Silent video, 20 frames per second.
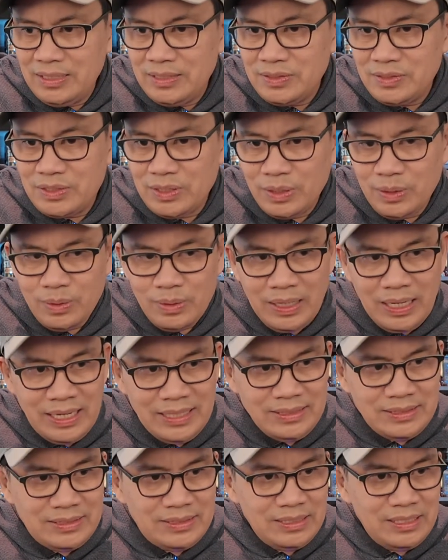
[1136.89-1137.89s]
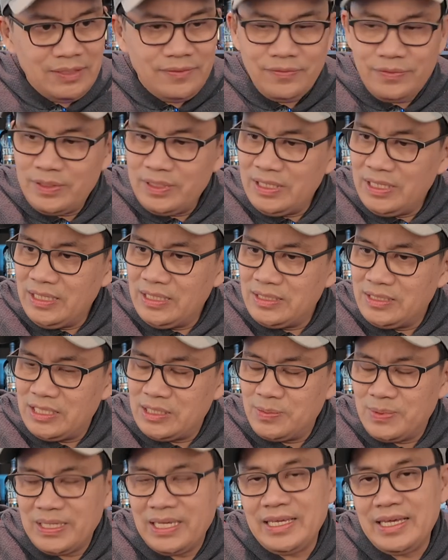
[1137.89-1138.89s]
So I did for these,
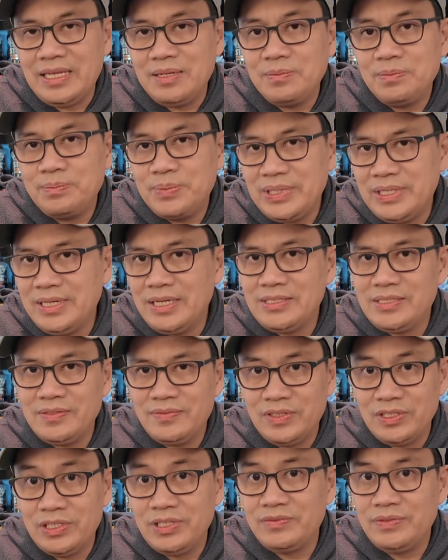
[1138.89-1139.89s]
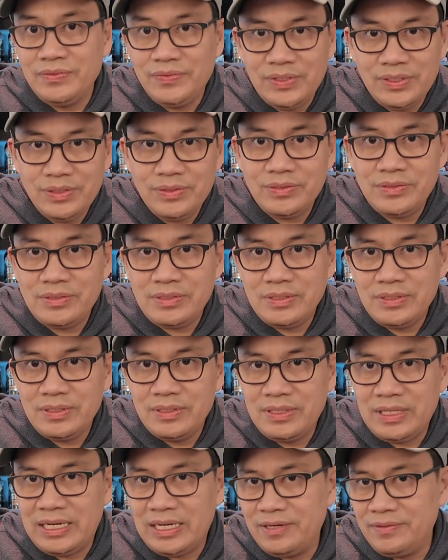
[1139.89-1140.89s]
just again, because of the good reviews
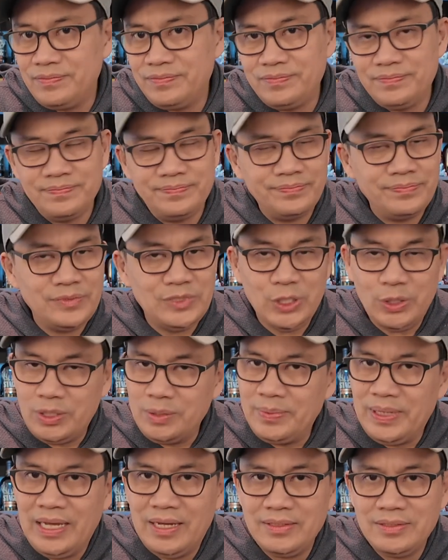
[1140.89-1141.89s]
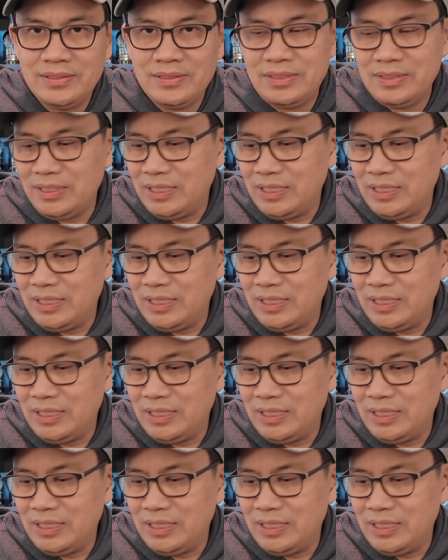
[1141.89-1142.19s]
that I've known about.